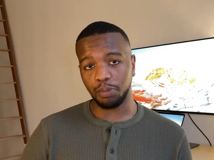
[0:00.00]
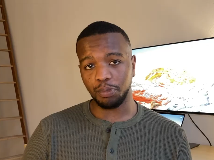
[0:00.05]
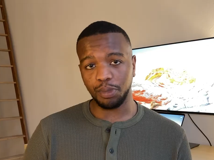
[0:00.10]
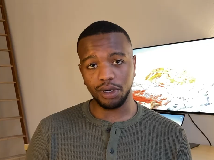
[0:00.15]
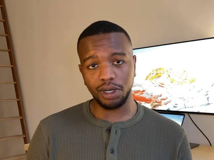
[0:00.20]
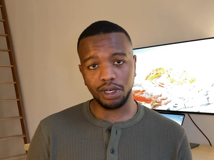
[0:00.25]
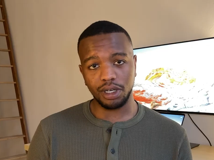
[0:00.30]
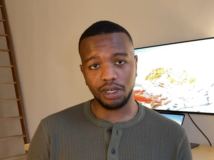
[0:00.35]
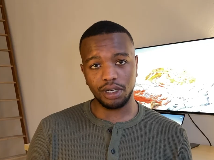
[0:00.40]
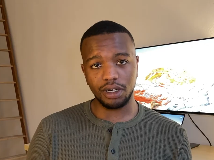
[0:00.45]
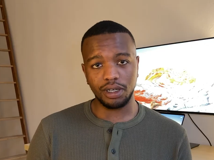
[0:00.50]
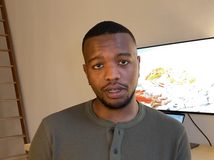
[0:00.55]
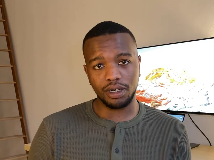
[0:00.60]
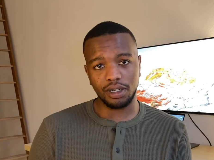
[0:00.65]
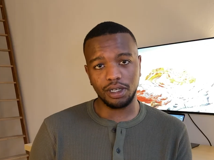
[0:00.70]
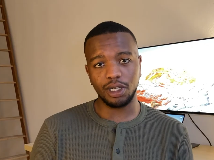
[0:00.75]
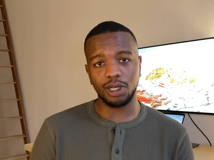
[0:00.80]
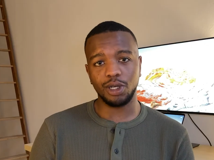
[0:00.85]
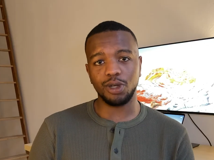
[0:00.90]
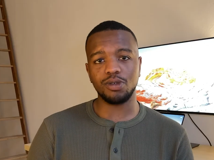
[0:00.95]
book,
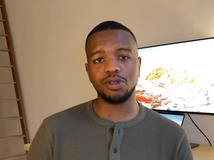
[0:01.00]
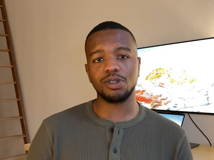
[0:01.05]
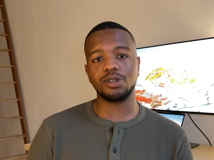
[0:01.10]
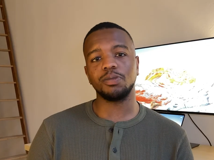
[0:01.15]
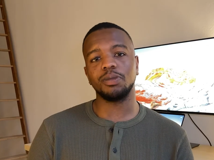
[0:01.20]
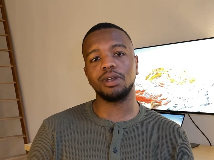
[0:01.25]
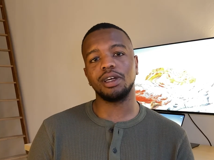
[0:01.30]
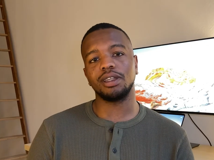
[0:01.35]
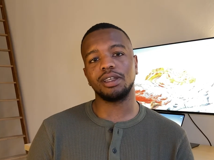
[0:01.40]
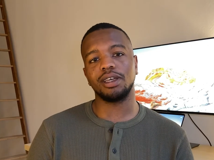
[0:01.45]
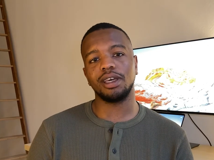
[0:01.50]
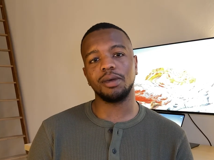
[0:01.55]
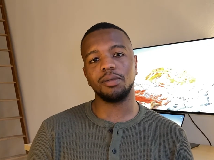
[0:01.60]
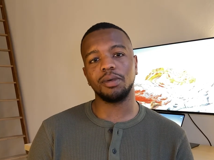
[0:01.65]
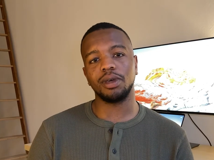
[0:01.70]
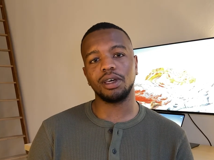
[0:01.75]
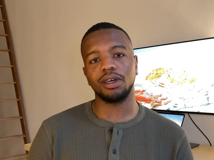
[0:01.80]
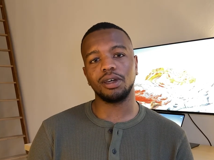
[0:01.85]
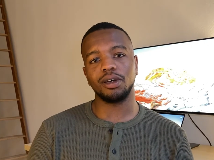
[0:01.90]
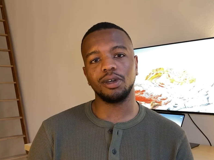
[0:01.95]
do some light
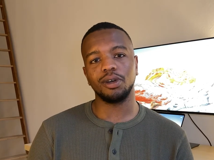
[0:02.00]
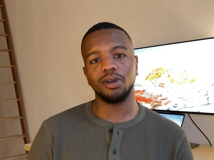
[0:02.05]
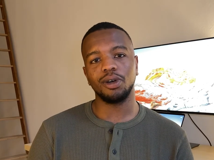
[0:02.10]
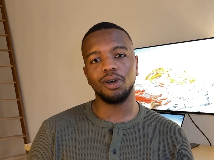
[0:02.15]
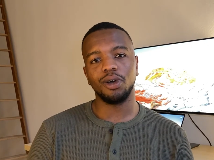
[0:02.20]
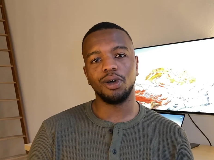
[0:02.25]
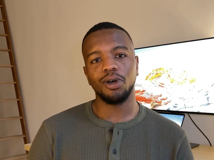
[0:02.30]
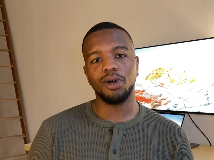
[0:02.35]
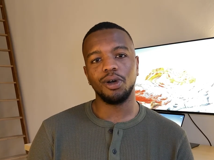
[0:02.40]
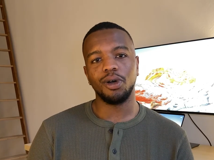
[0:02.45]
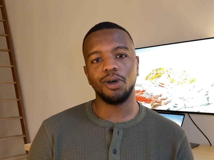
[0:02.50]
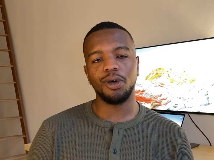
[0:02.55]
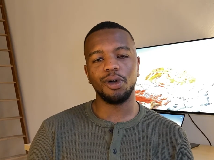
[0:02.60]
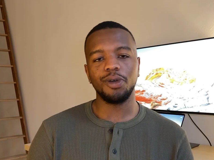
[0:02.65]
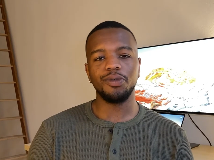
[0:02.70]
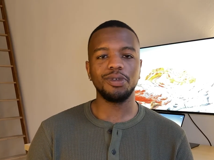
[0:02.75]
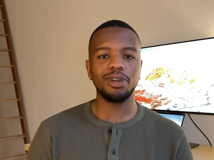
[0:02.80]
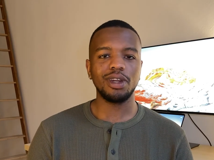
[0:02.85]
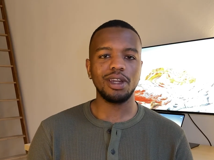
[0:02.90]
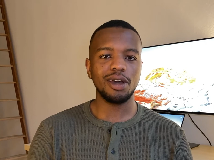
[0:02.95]
gaming, or
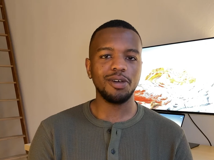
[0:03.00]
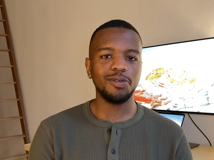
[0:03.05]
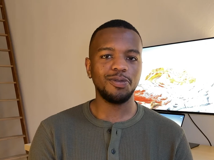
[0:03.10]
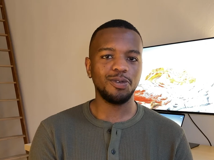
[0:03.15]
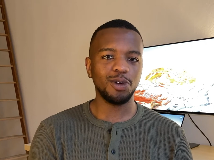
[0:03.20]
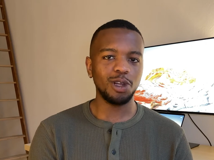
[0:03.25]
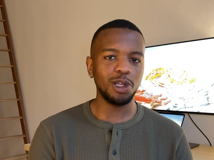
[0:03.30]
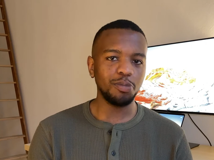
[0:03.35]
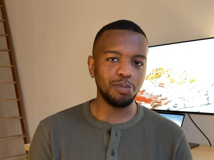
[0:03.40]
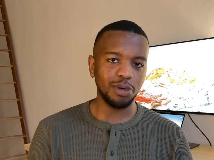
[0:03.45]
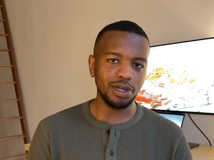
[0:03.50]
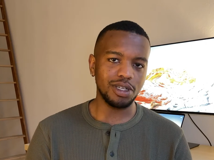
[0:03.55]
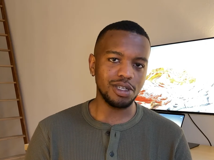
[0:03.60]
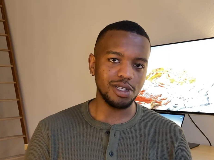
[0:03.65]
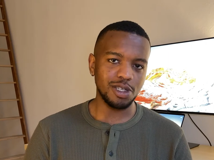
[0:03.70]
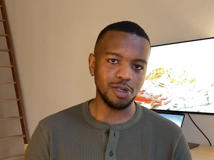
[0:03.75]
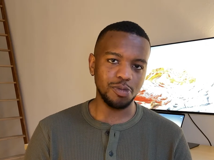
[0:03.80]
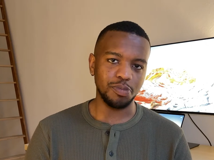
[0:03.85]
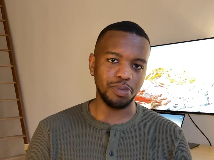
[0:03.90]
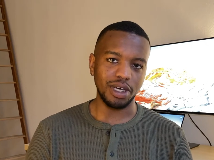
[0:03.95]
even now fully
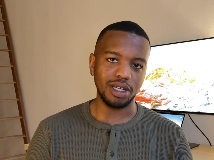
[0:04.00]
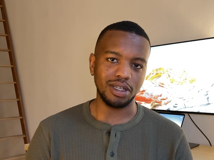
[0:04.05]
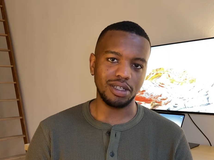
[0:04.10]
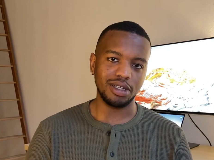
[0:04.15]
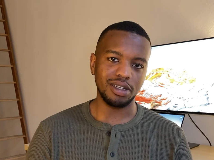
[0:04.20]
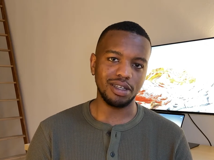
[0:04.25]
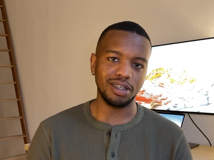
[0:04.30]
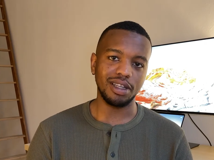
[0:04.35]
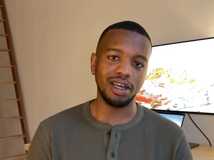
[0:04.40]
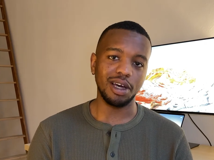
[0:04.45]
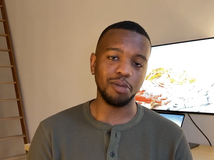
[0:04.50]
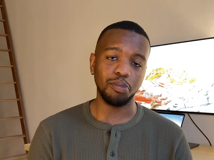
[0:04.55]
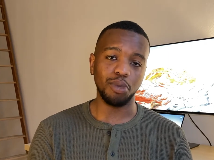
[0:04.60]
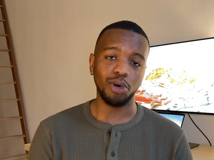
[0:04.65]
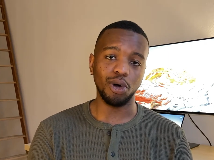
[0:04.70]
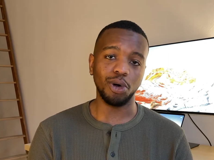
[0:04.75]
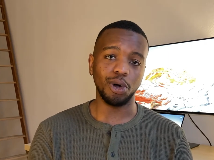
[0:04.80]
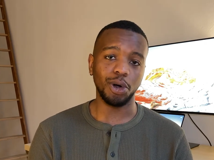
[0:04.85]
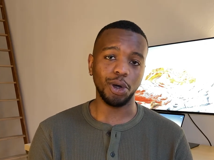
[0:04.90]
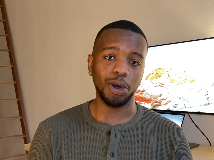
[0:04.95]
participate in that
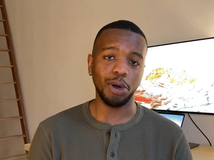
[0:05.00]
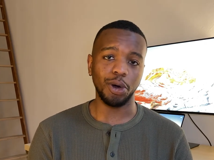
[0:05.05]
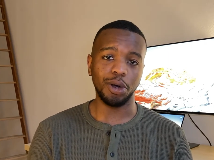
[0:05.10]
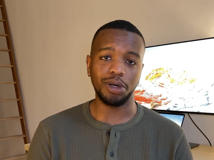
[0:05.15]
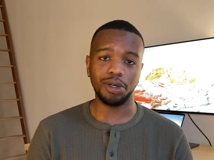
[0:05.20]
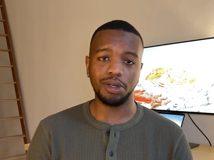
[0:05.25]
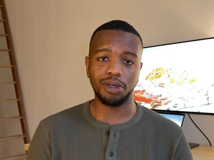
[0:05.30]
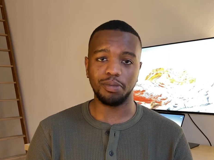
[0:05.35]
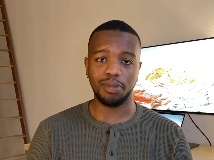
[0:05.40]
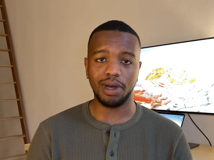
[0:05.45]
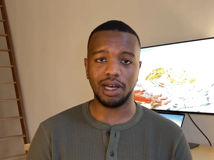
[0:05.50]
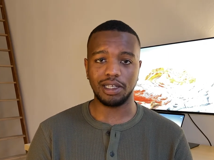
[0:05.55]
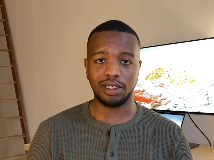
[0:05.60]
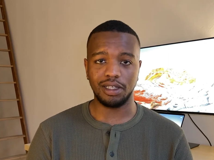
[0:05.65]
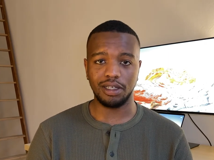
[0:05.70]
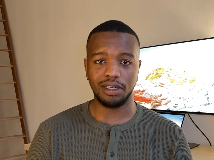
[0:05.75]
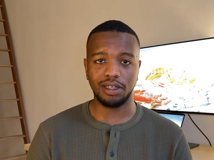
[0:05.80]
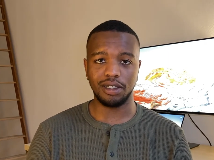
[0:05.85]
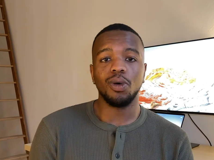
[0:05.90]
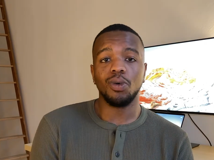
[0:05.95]
brawl going on in your backseat.